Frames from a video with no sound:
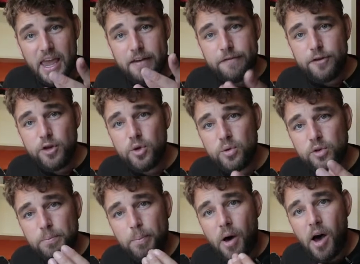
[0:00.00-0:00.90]
If you
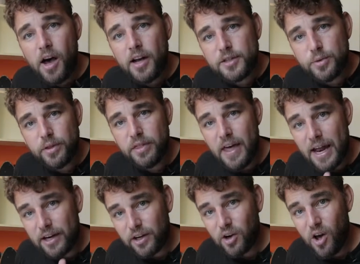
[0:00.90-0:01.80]
part with
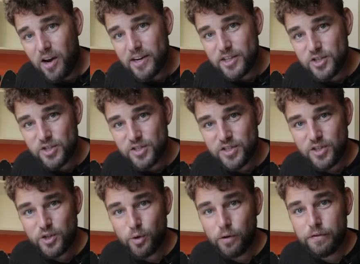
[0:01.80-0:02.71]
that knowledge,
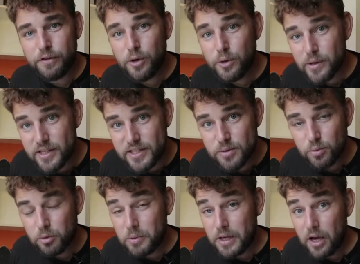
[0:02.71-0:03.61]
your viewers
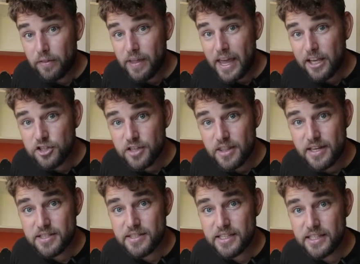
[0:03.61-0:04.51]
will be on the edge of
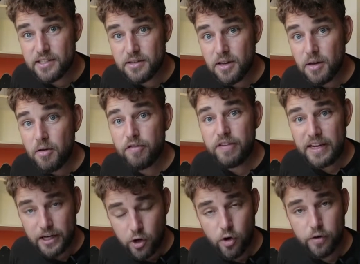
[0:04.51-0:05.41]
their seat
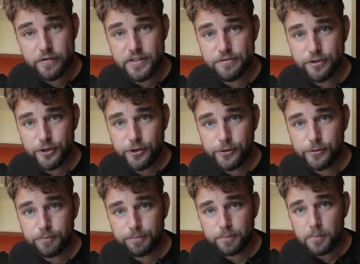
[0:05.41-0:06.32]
feeling nervous for you.
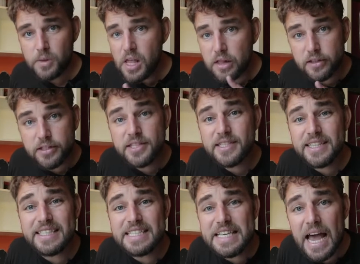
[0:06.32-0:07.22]
This is
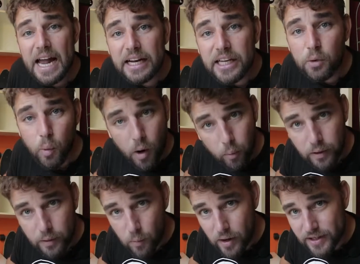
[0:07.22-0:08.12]
exactly what
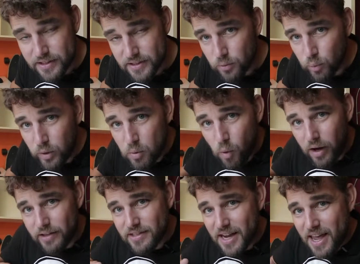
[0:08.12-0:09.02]
we want. We
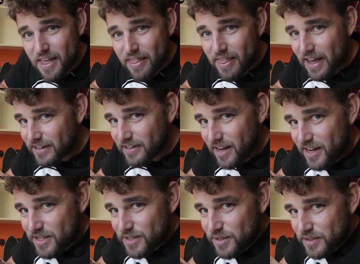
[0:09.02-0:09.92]
want that
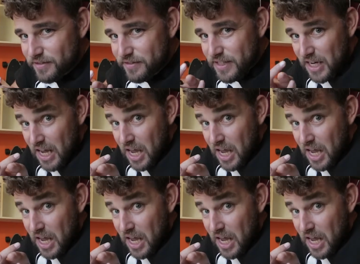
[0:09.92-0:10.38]
sort of